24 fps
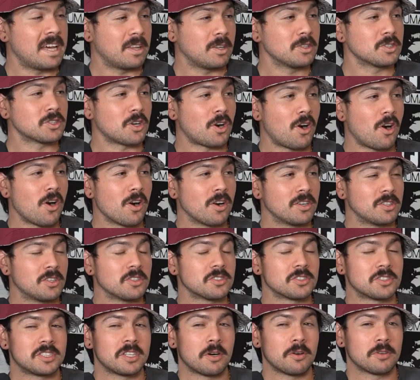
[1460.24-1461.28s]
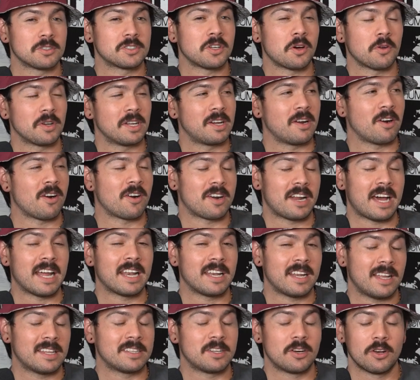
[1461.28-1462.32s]
Yeah, those are hard. Those are dope. Totally hard.
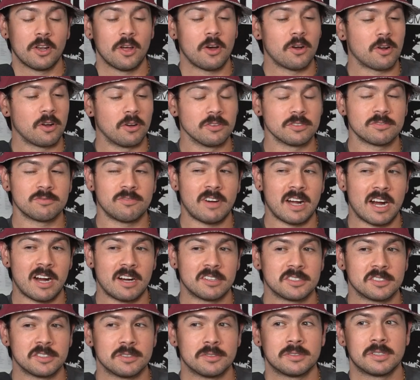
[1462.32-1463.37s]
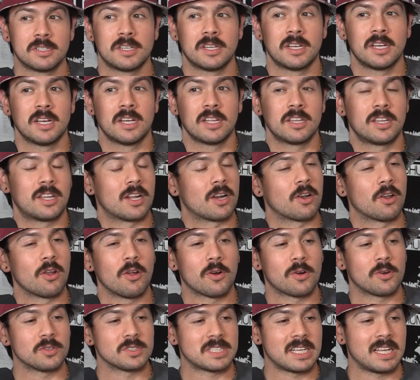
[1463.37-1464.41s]
Their logo's fire too. Their
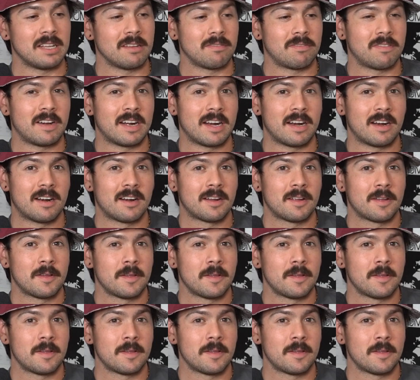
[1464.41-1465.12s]
logo's hella fire.